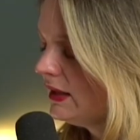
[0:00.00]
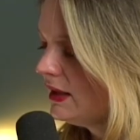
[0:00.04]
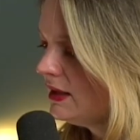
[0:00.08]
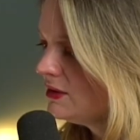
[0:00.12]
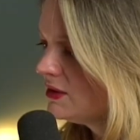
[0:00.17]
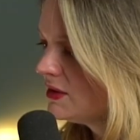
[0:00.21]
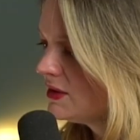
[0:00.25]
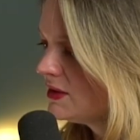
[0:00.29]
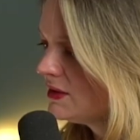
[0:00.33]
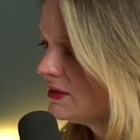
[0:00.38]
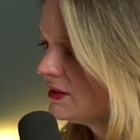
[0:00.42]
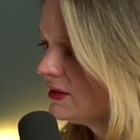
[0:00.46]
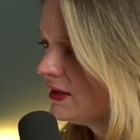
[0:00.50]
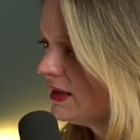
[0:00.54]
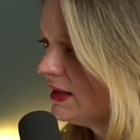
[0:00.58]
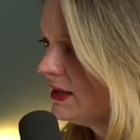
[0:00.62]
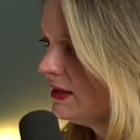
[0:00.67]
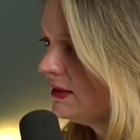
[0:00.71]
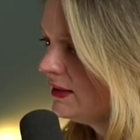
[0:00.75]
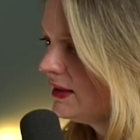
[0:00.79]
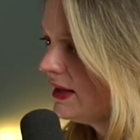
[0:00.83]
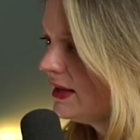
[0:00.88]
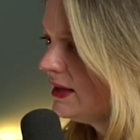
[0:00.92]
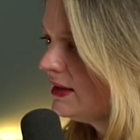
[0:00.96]
He just
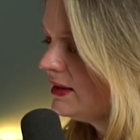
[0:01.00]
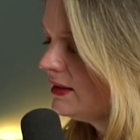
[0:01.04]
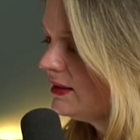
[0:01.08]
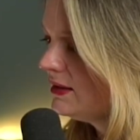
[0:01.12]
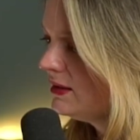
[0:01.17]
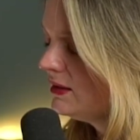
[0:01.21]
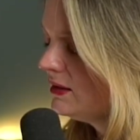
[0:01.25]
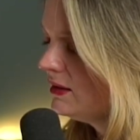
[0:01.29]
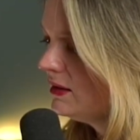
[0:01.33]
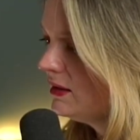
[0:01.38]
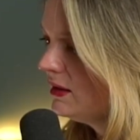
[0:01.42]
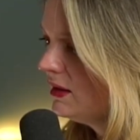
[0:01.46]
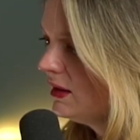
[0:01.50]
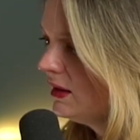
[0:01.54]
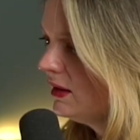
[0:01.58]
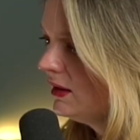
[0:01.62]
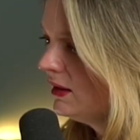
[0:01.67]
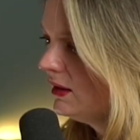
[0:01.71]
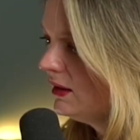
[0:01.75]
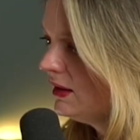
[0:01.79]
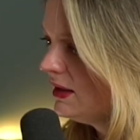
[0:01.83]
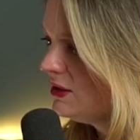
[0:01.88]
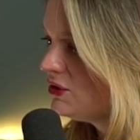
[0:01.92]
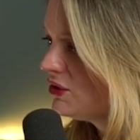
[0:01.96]

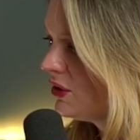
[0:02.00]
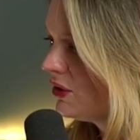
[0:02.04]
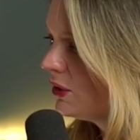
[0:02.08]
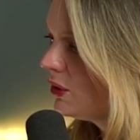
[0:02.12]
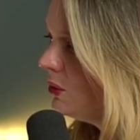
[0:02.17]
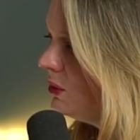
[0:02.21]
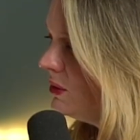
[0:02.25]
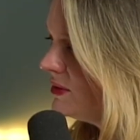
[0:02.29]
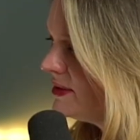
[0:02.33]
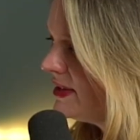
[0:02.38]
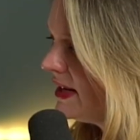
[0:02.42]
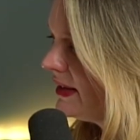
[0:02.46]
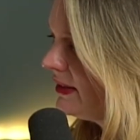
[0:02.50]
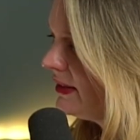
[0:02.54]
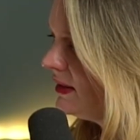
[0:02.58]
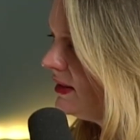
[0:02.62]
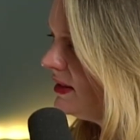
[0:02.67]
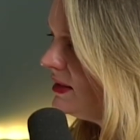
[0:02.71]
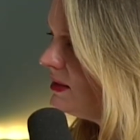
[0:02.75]
got a call saying that